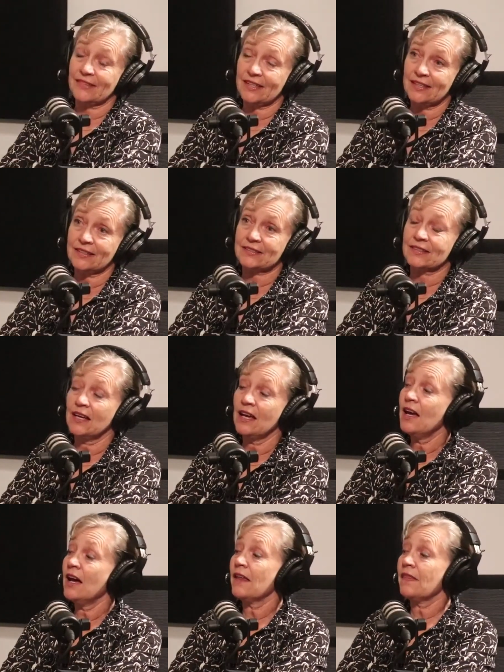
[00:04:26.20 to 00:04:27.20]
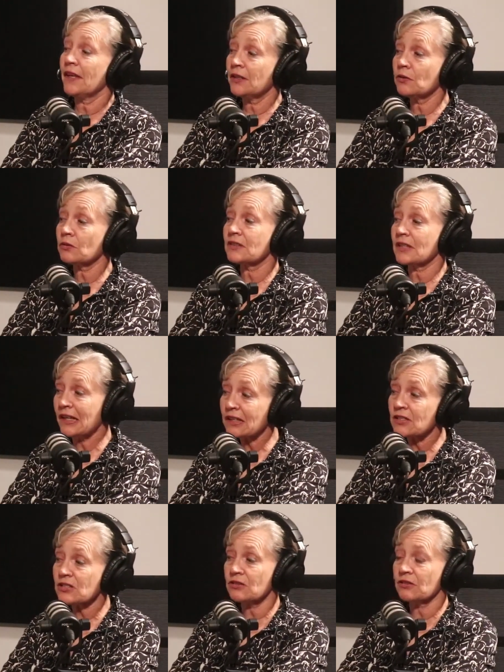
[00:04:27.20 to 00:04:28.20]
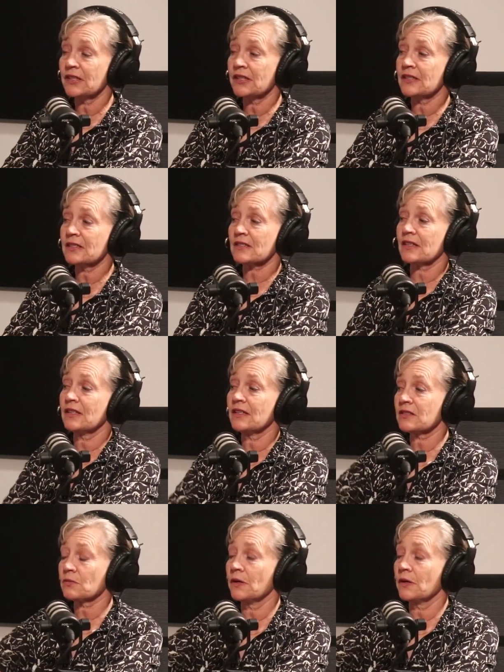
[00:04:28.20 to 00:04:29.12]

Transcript: Yes. And then your danger is